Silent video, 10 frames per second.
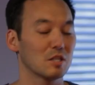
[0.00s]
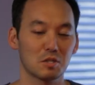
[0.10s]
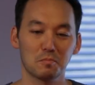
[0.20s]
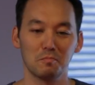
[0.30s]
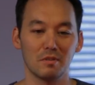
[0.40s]

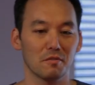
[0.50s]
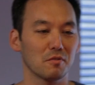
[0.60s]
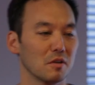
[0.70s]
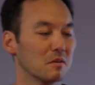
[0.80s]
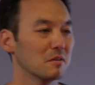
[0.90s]
that's
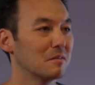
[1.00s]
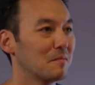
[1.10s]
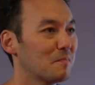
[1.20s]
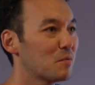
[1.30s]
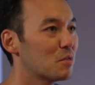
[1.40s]
definitely the
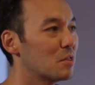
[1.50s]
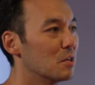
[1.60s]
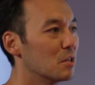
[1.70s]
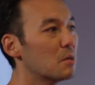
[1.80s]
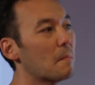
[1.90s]

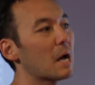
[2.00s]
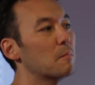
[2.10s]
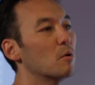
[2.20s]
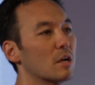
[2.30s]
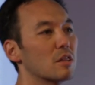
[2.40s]
the, the
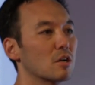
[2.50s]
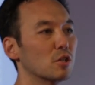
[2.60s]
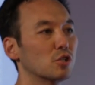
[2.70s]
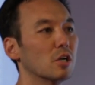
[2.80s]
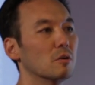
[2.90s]
backbone I think
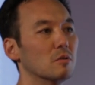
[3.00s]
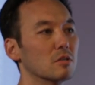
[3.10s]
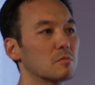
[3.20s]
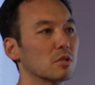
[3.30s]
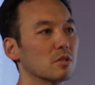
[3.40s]
of the show,
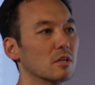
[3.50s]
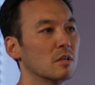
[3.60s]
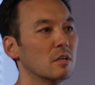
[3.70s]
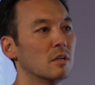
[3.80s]
especially,